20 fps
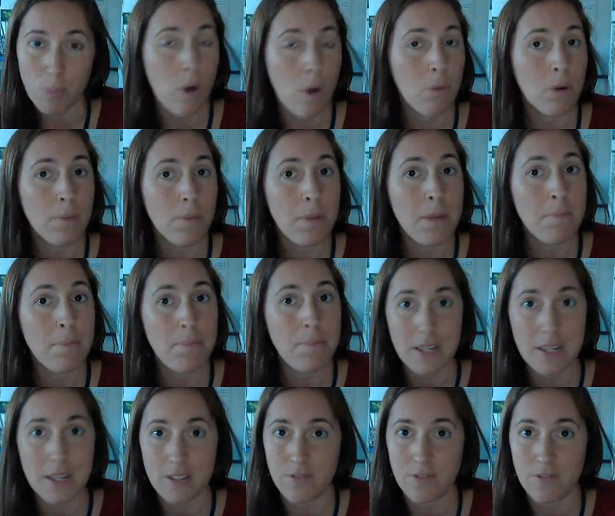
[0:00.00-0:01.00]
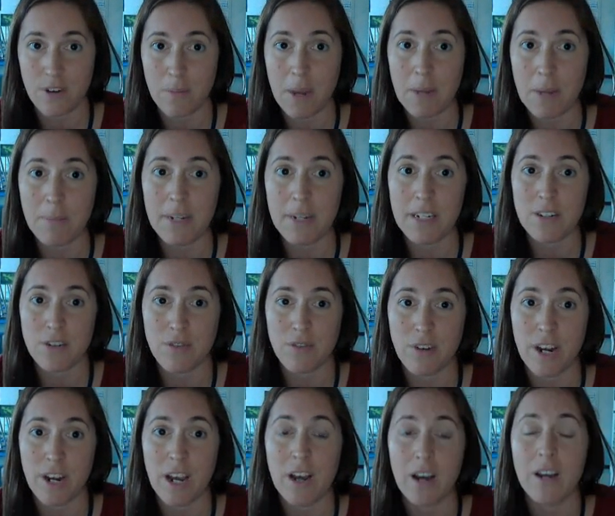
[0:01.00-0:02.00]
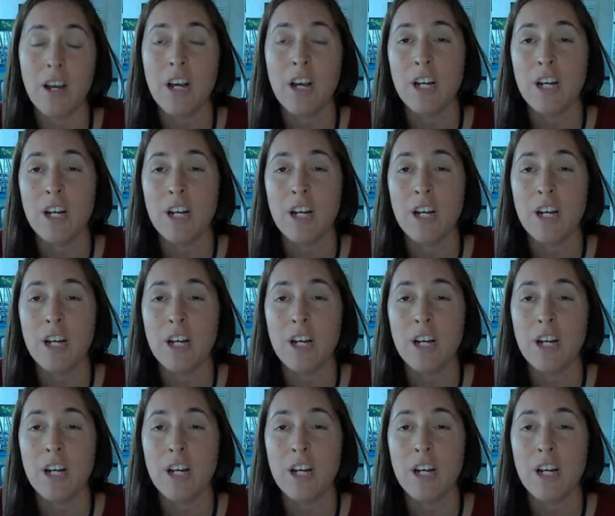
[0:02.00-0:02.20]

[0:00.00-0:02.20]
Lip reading: What would be best for my pizzeria?